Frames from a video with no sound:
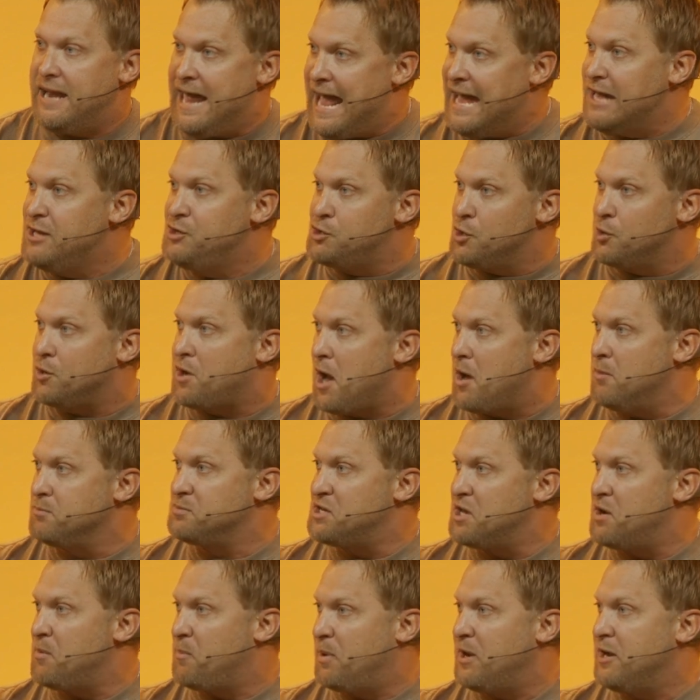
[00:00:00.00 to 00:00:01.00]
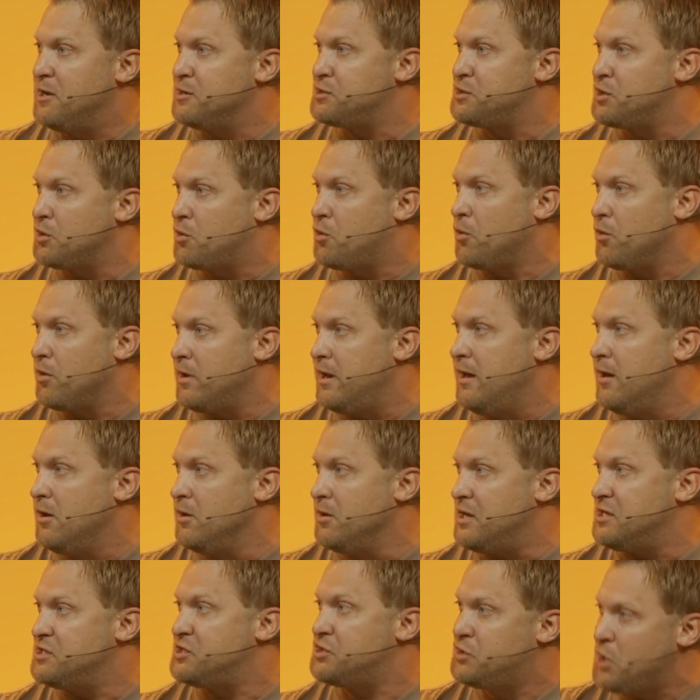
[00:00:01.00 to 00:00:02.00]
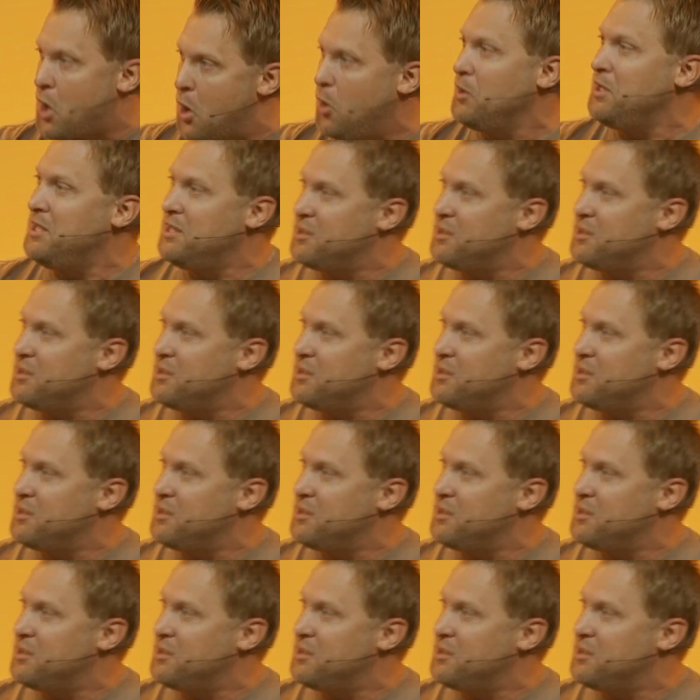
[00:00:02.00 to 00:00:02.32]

angel comes and appears to Cornelius. Don't